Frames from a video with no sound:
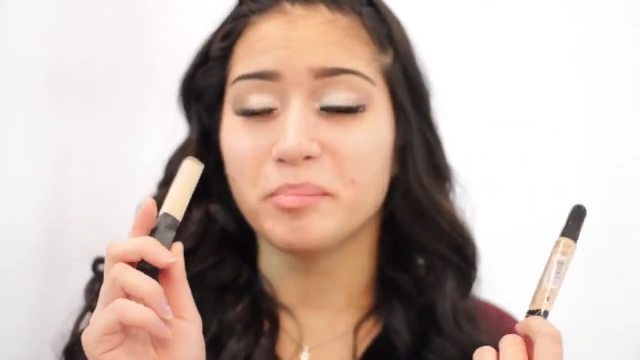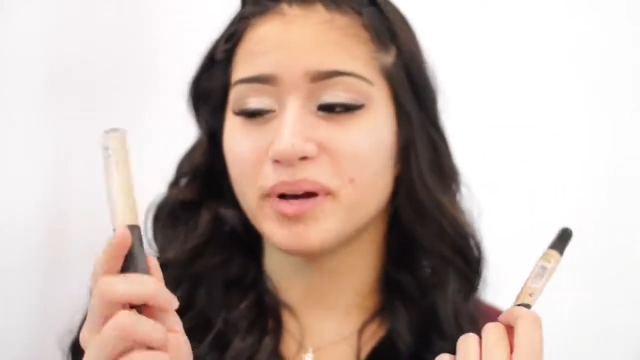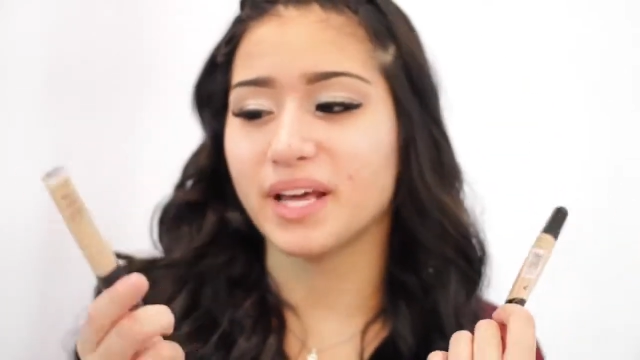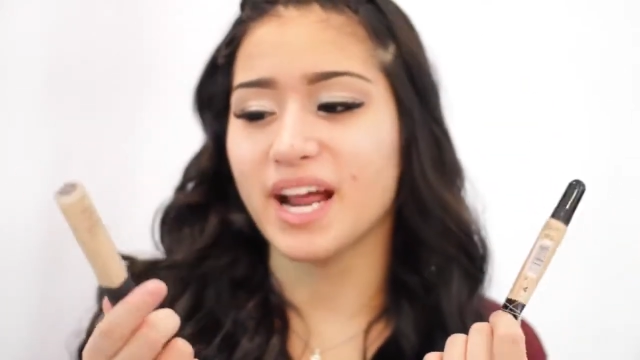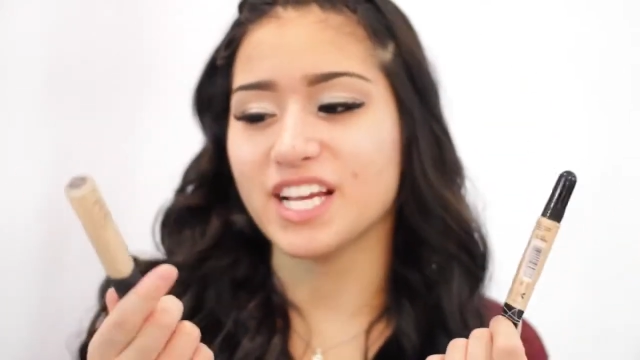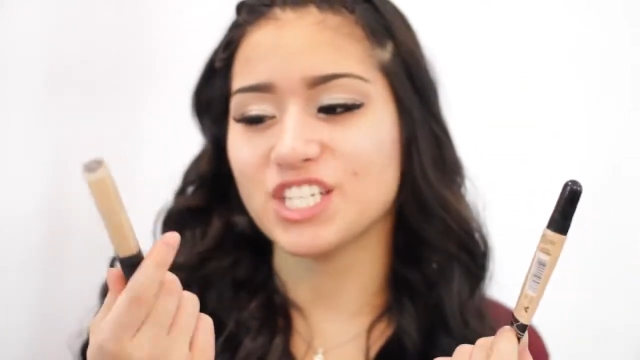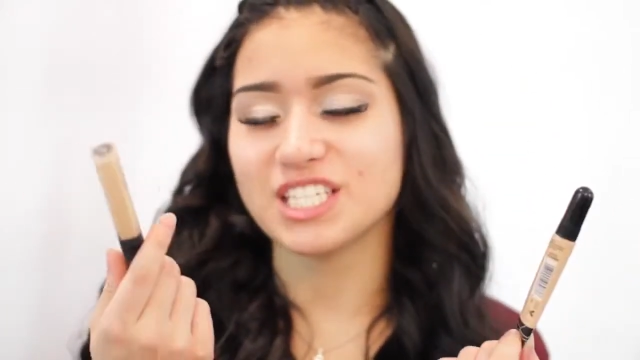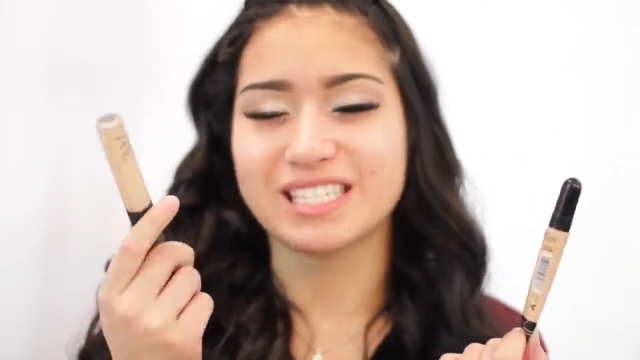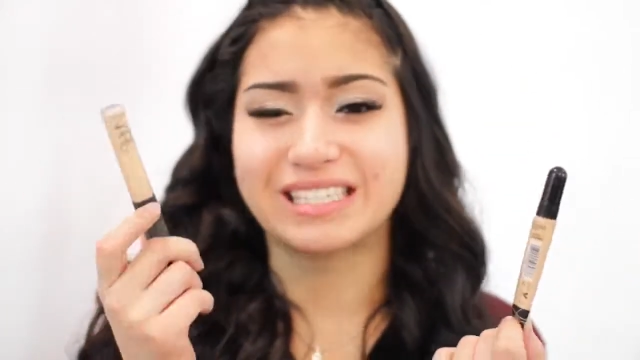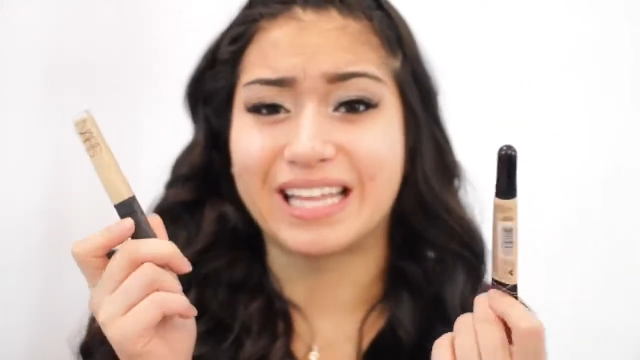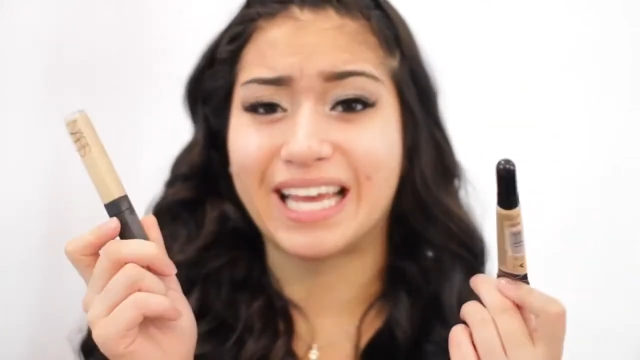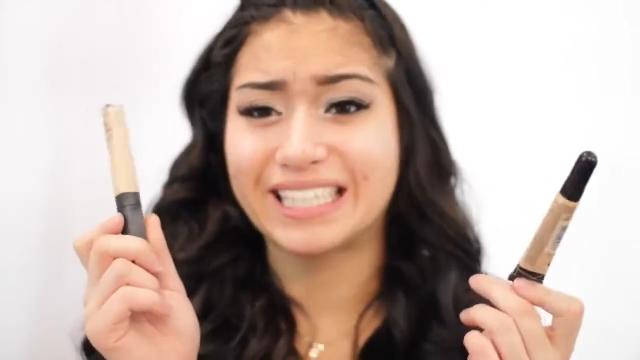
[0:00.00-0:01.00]
but I
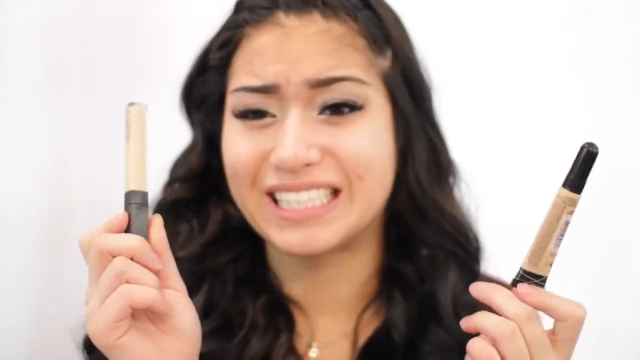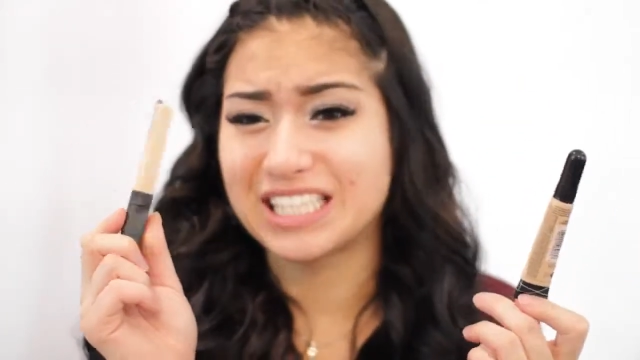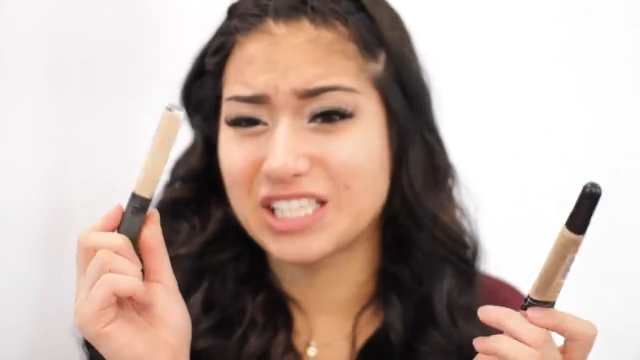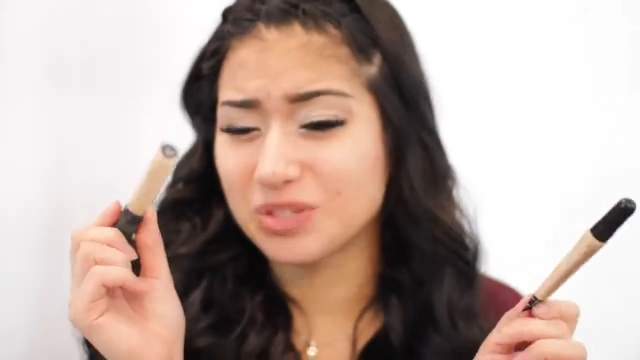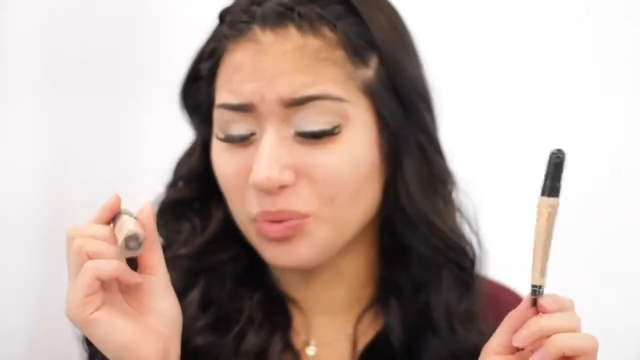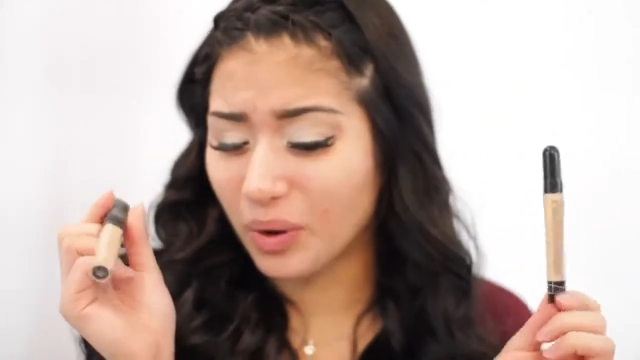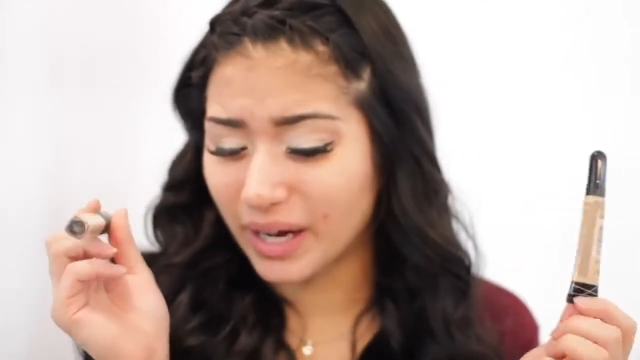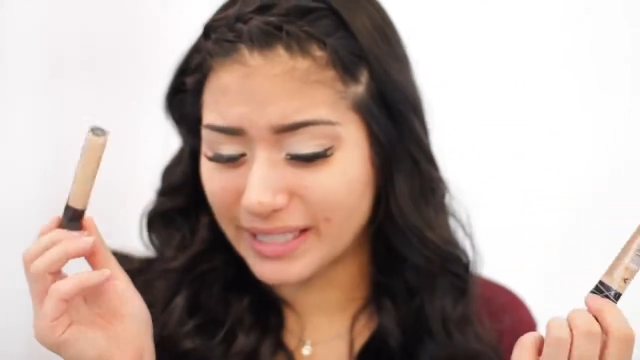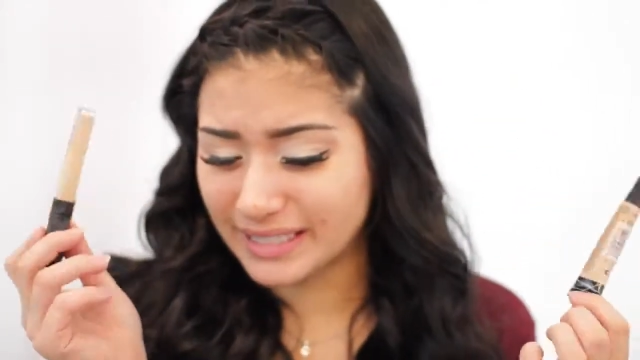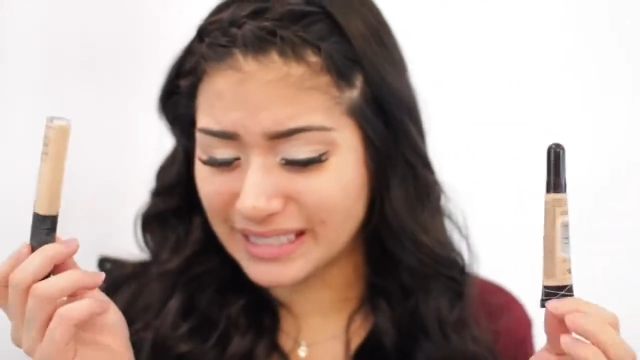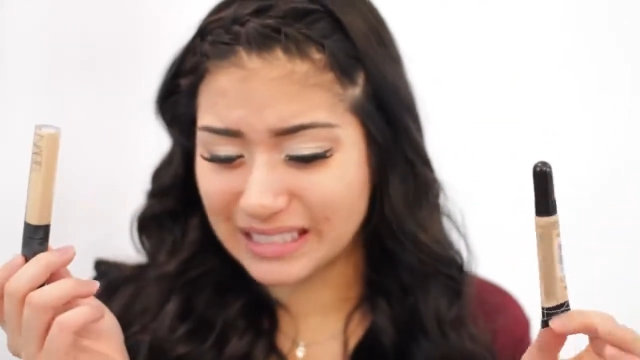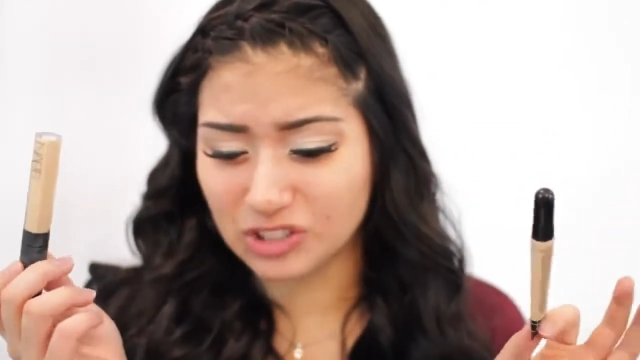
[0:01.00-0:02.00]
just like this
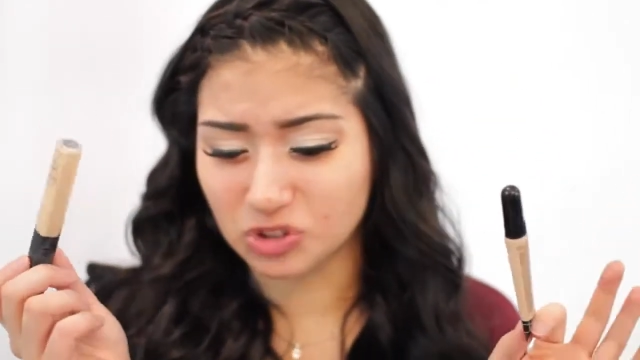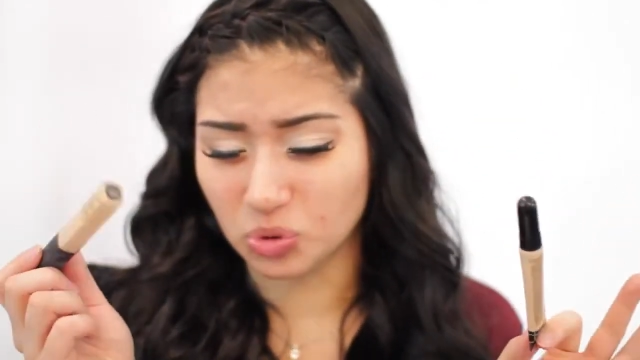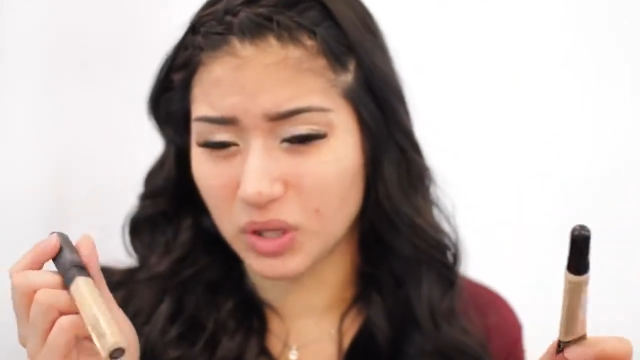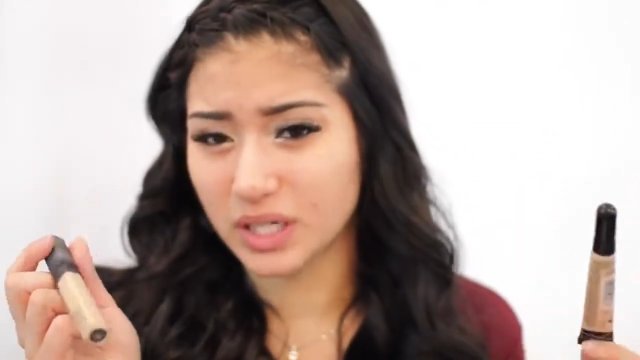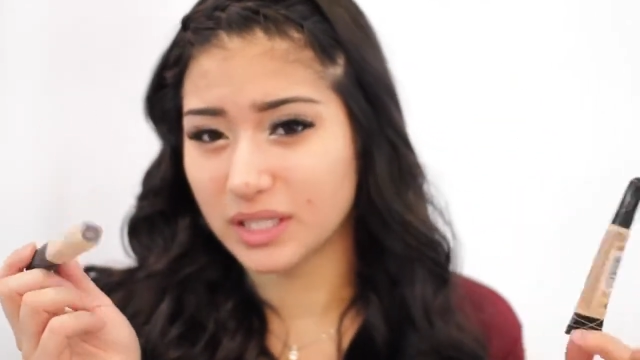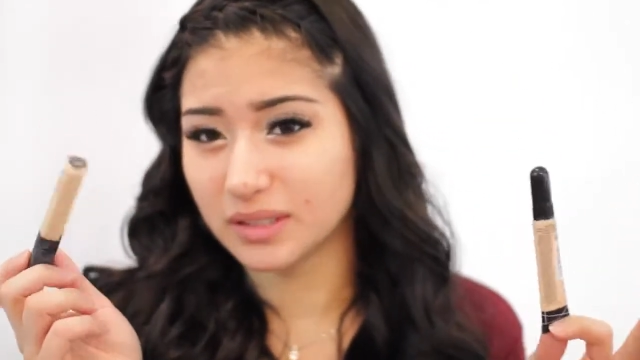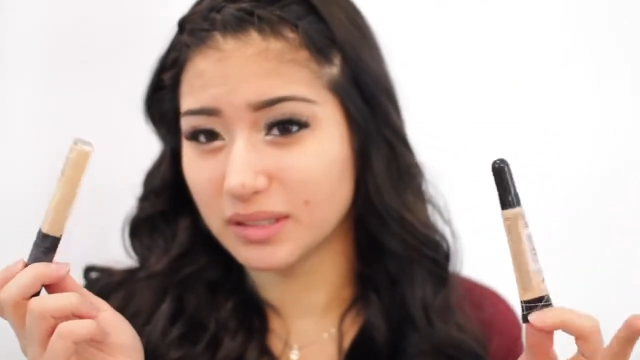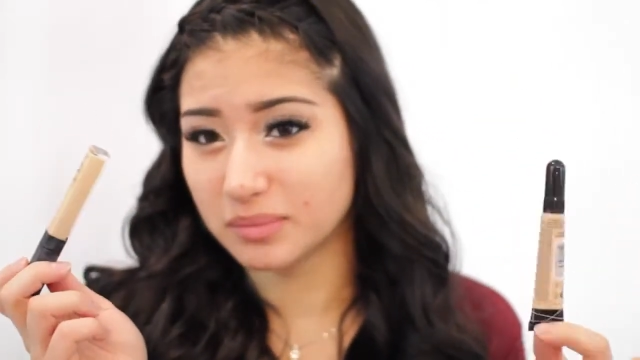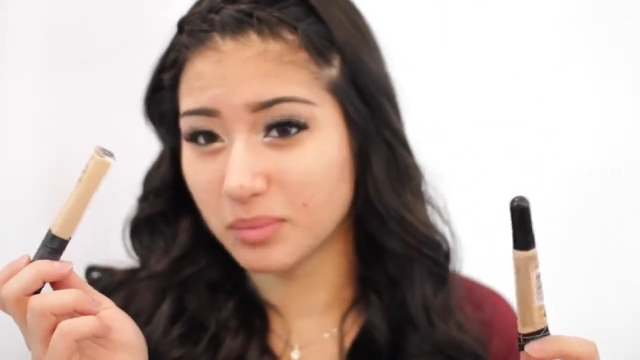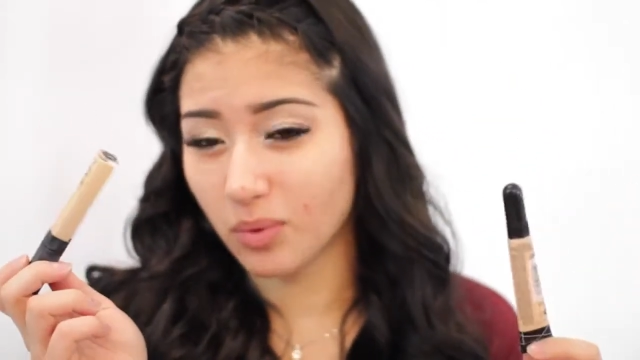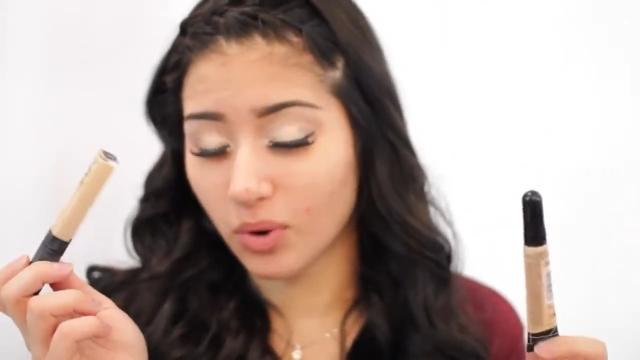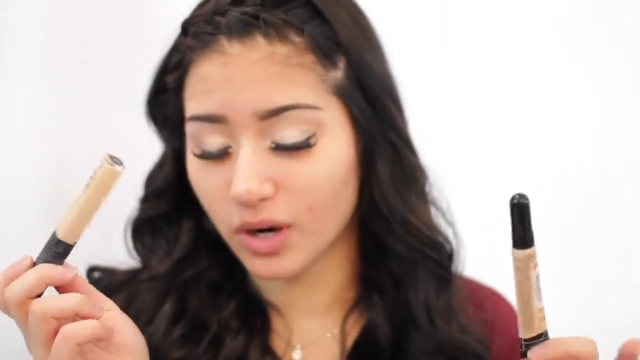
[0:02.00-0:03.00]
one sort
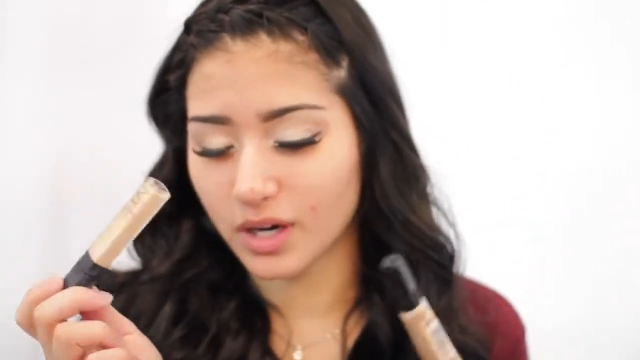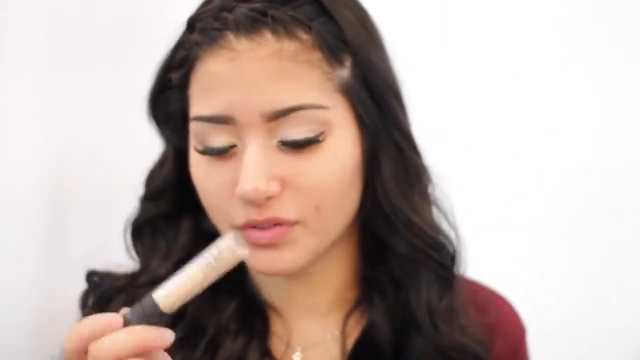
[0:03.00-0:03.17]
of more,